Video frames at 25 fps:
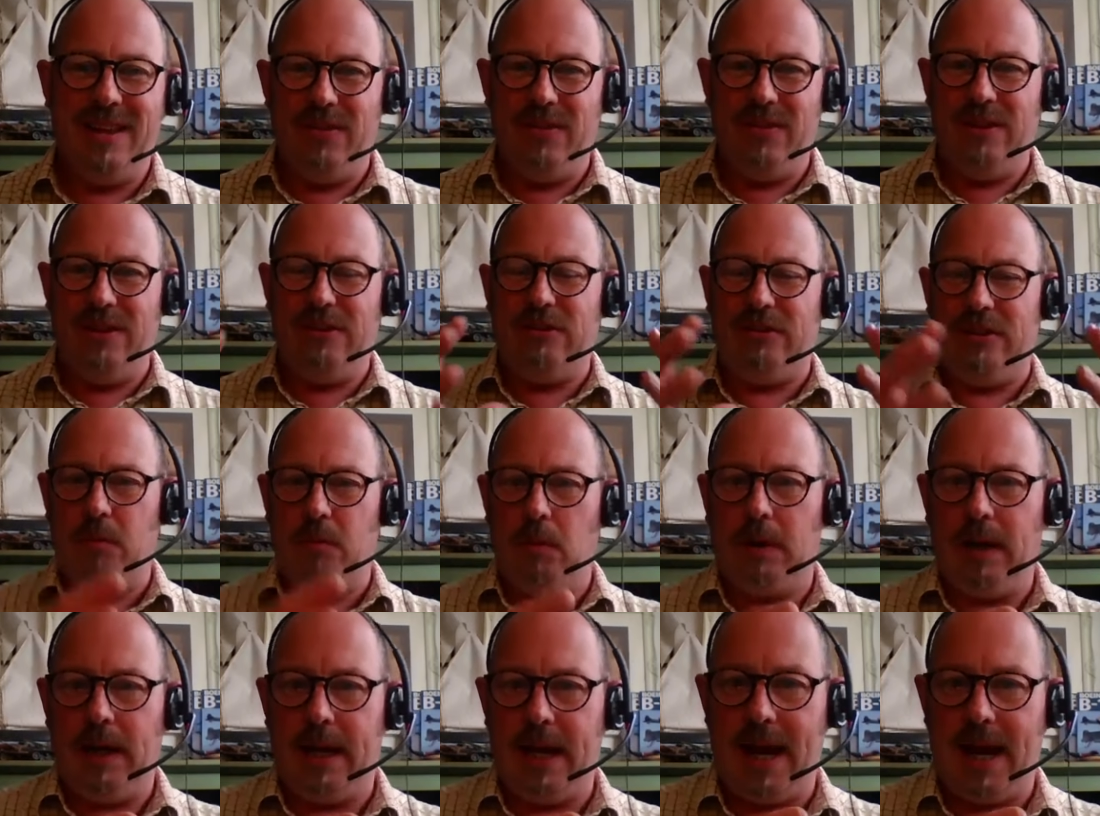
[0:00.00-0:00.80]
This thing
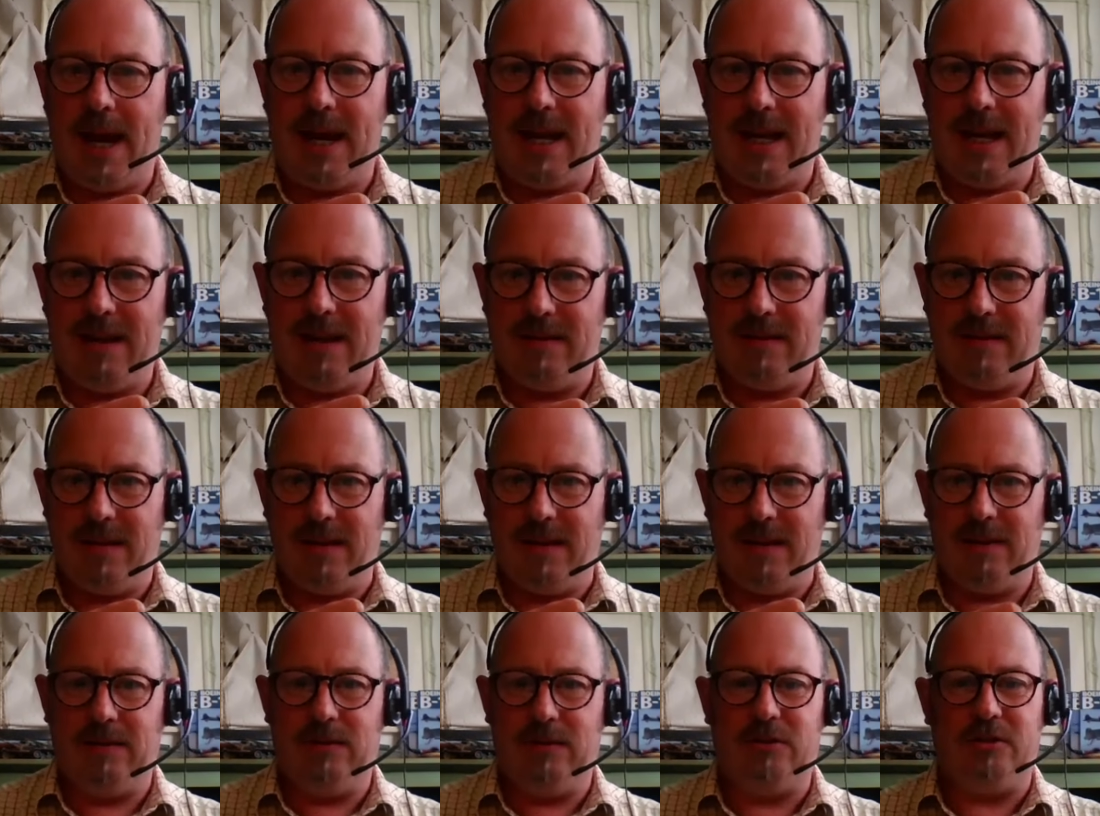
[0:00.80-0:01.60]
will hit
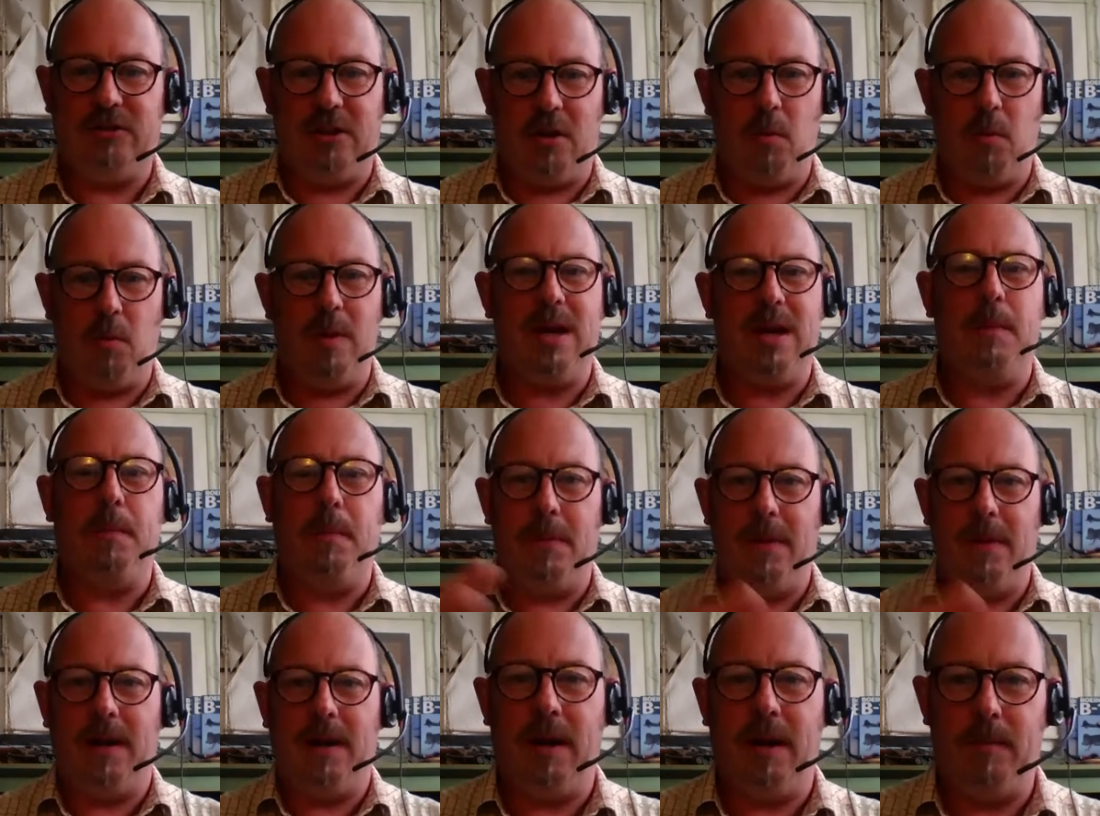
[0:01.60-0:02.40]
anything, so we can
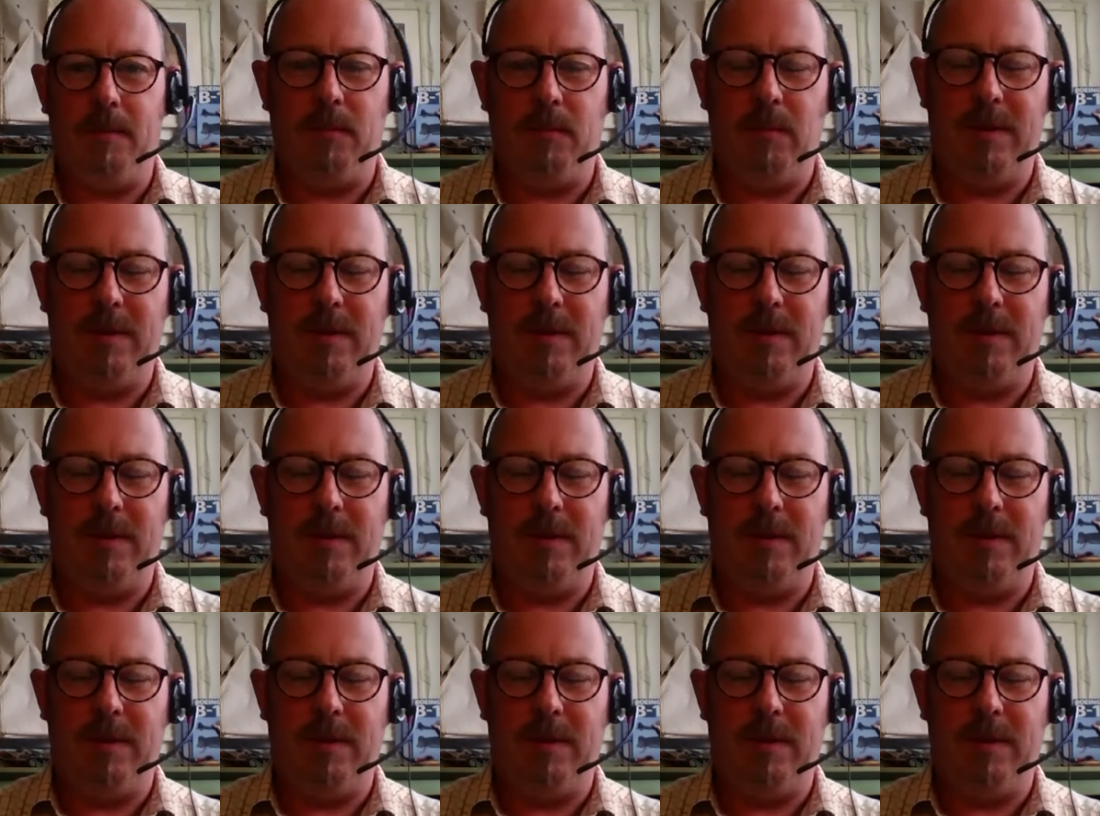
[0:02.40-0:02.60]
put in a,